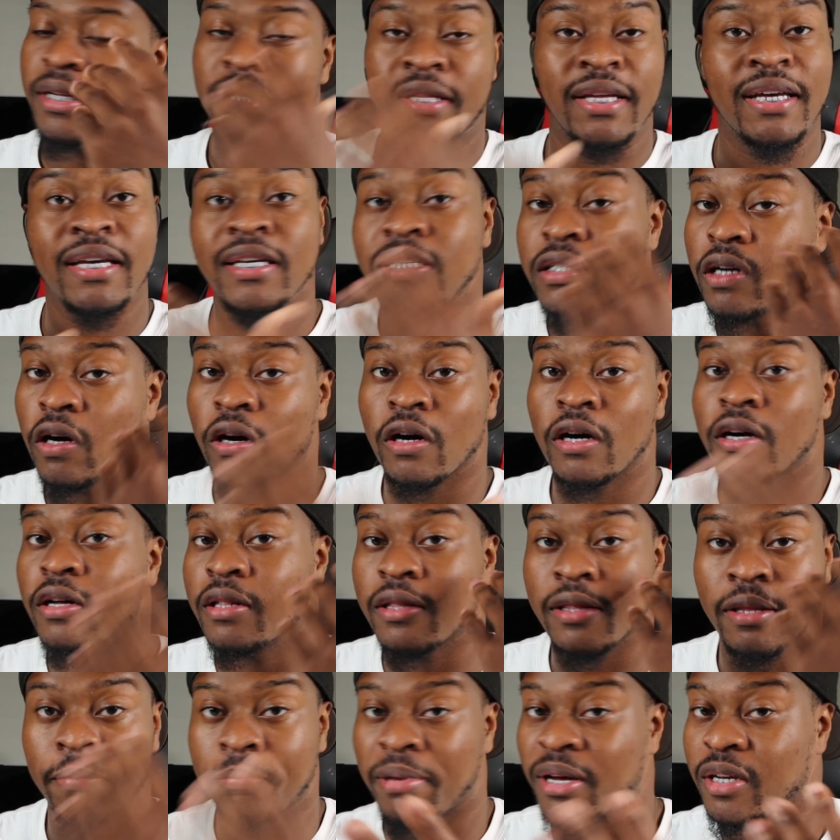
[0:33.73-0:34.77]
These
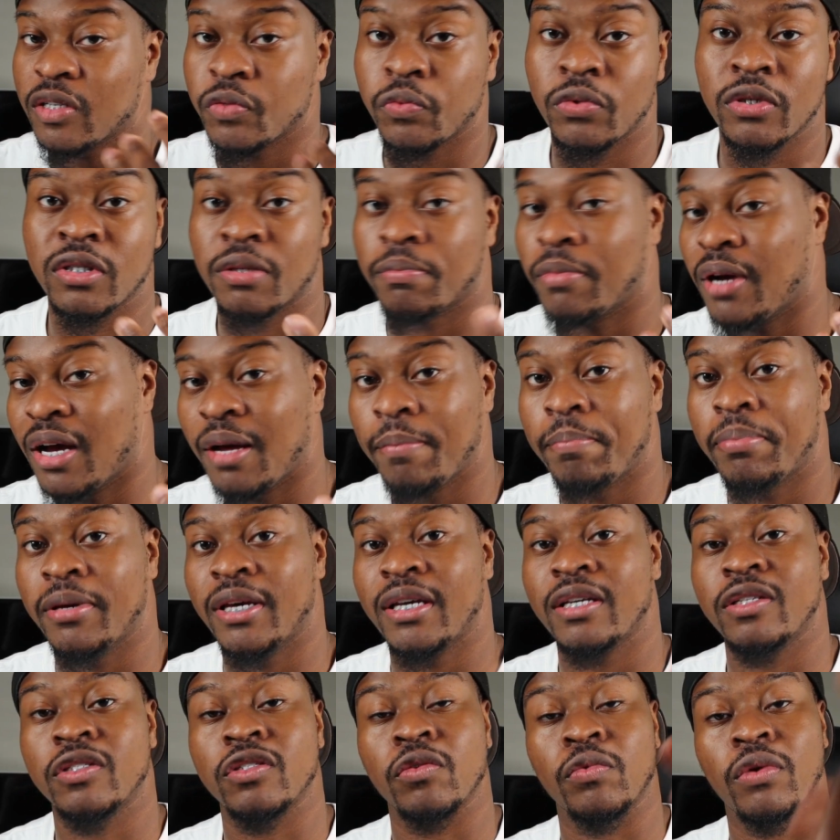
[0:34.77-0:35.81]
are the best ones in my
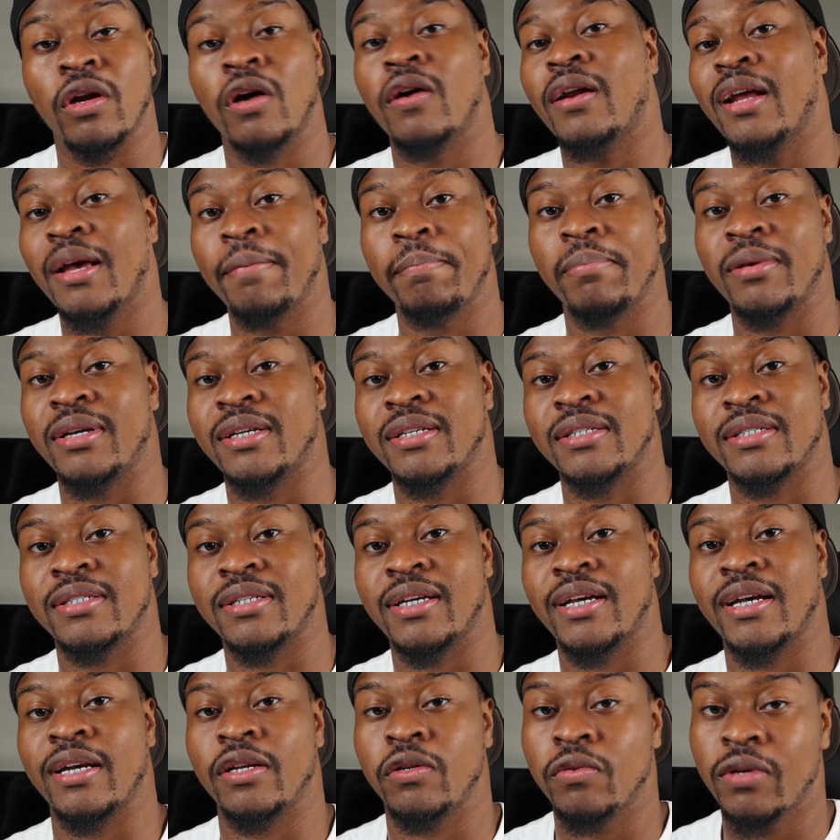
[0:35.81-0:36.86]
opinion. So with all that being
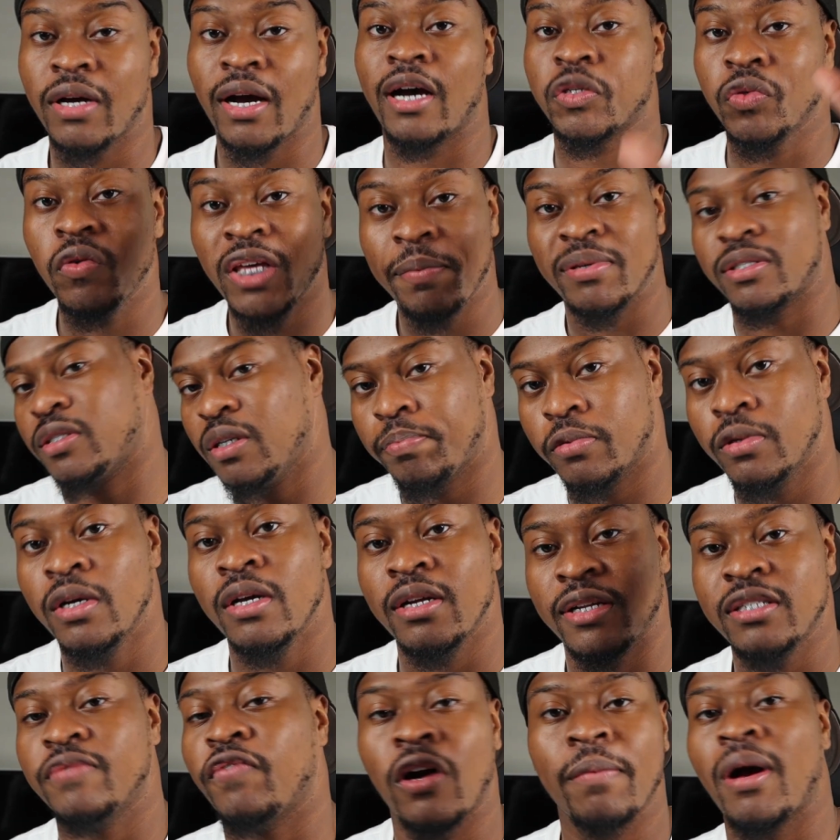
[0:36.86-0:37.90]
said, you guys, we'll keep it simple.
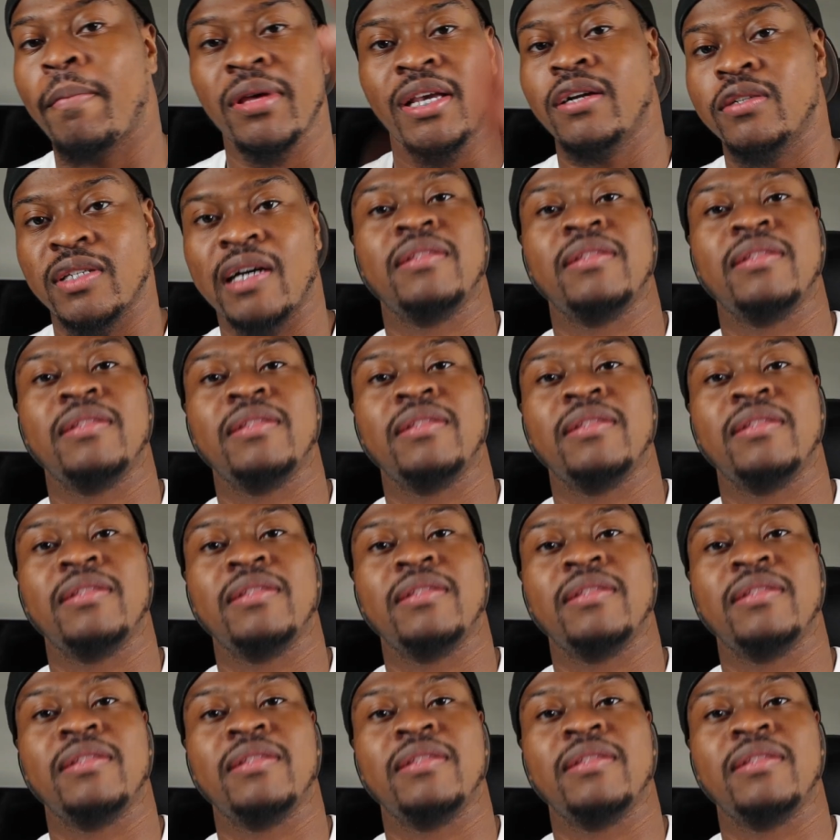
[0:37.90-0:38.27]
This is for all my beginners